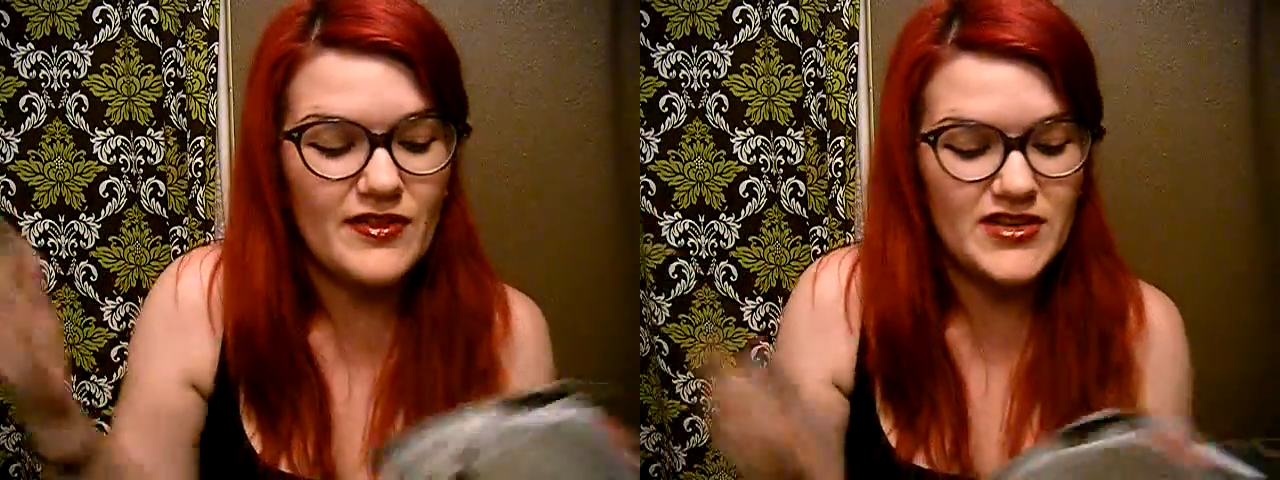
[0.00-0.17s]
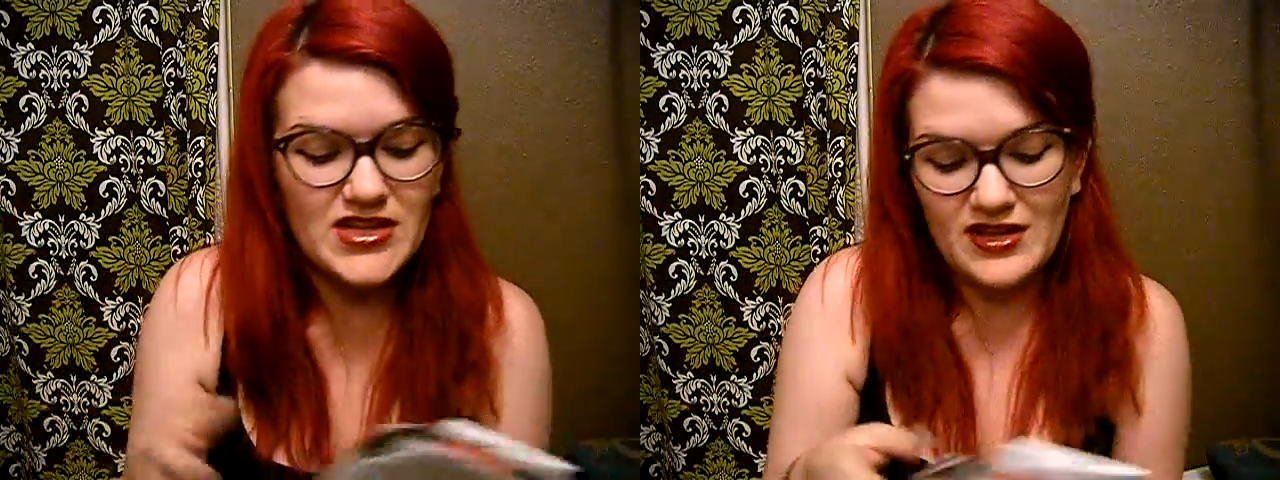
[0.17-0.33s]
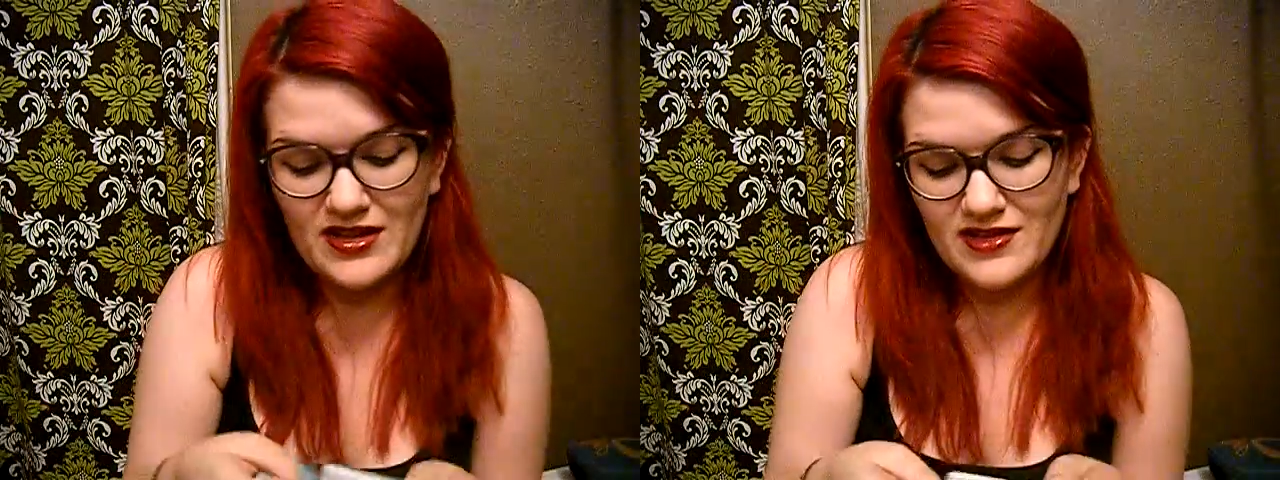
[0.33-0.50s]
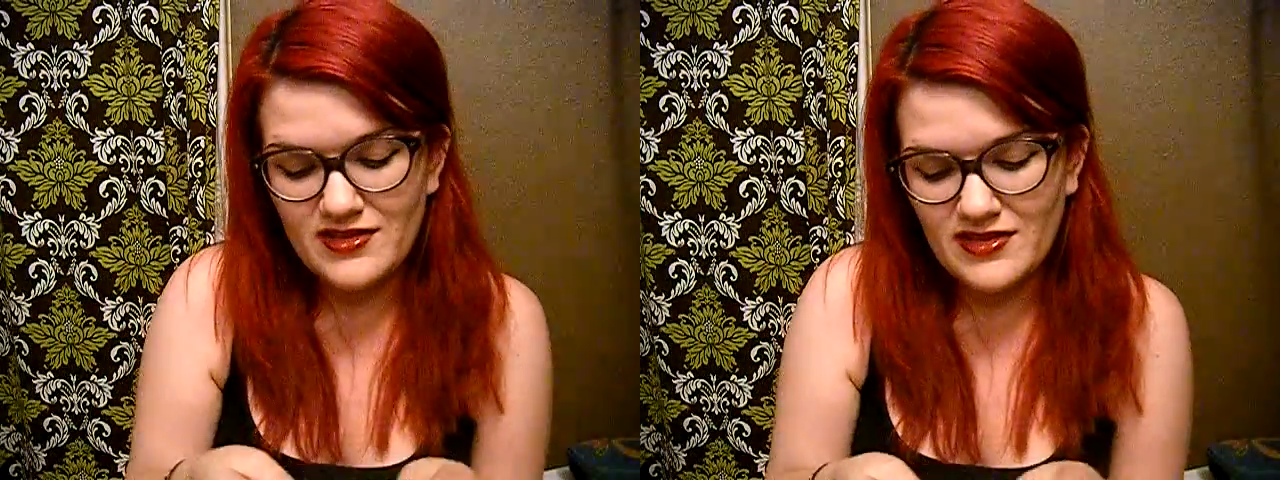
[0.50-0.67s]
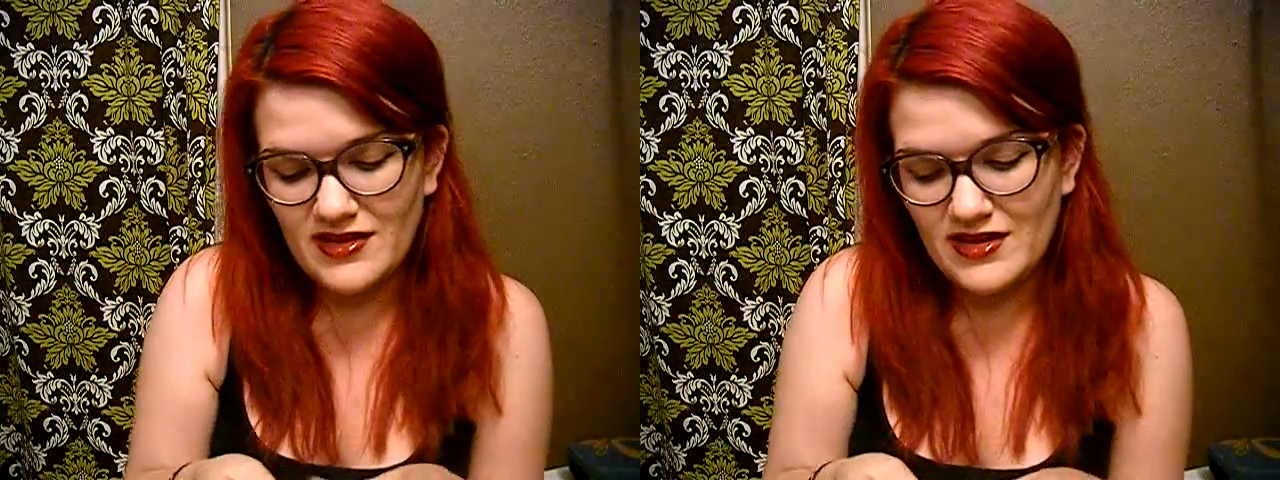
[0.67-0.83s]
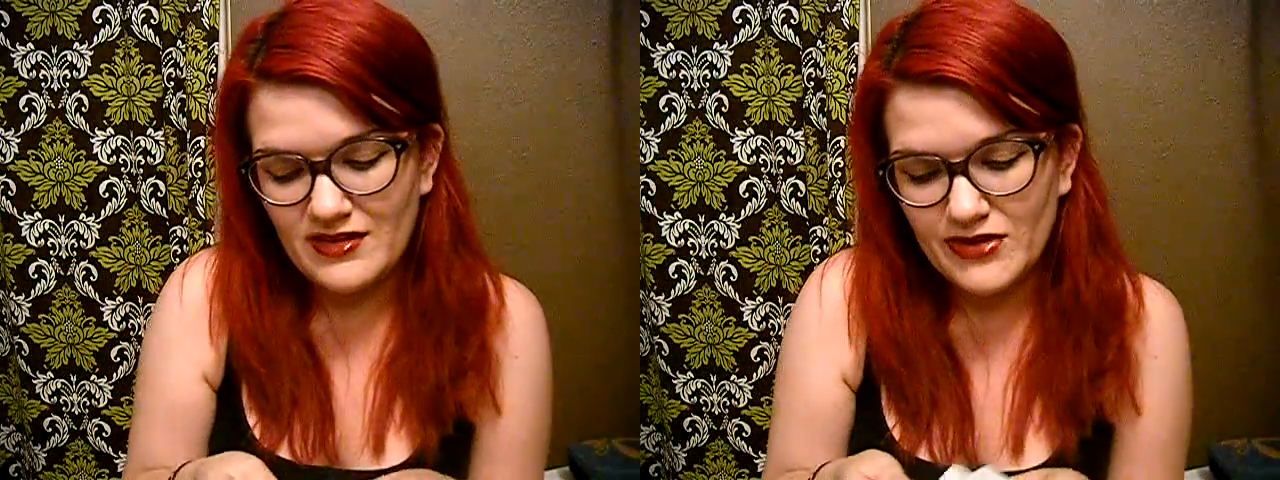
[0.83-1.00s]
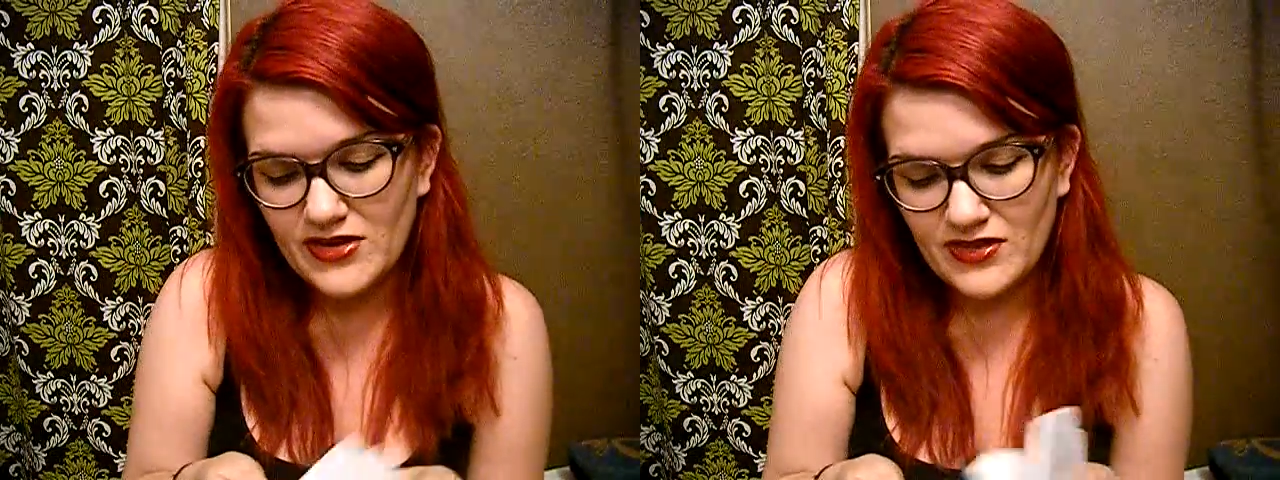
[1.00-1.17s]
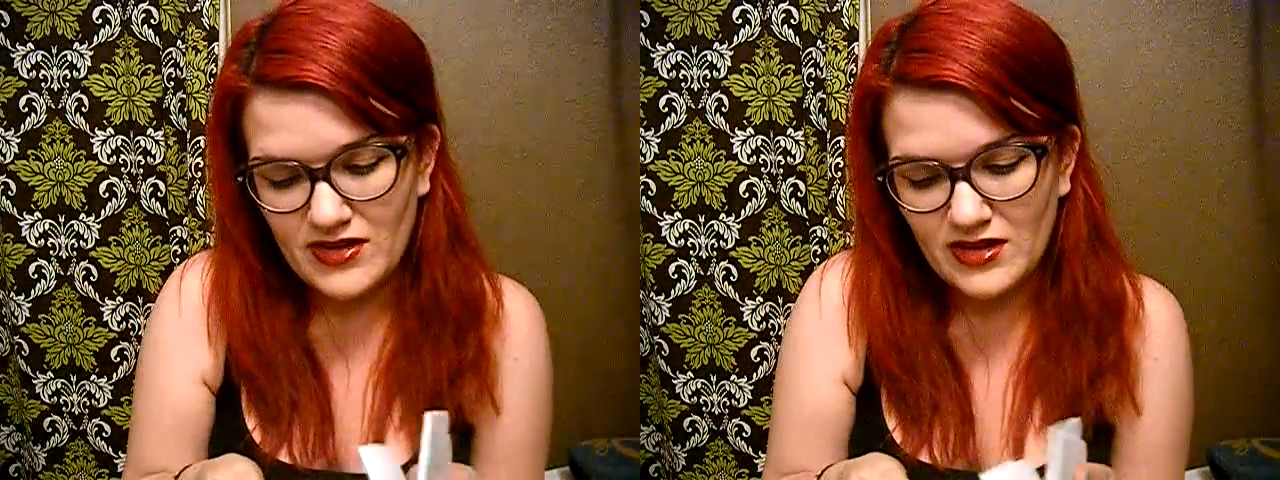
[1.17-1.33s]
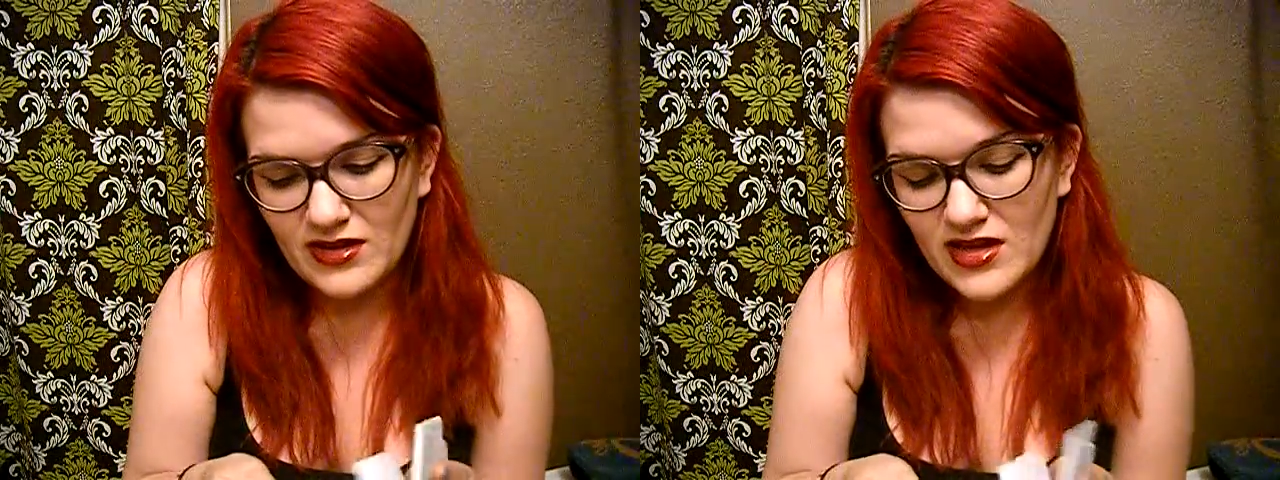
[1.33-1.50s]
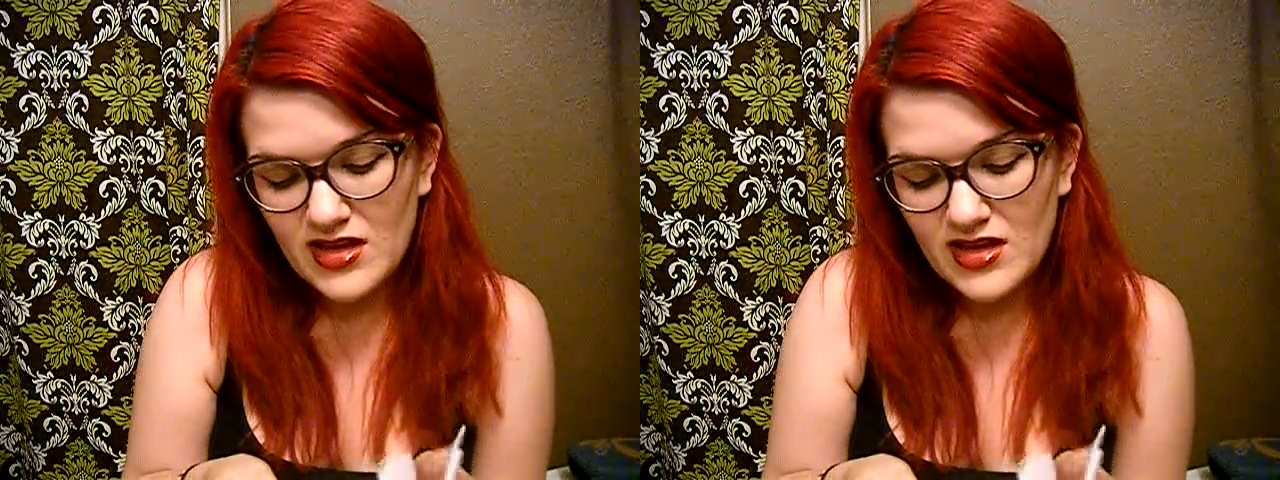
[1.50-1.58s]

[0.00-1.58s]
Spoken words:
the tickets and everything.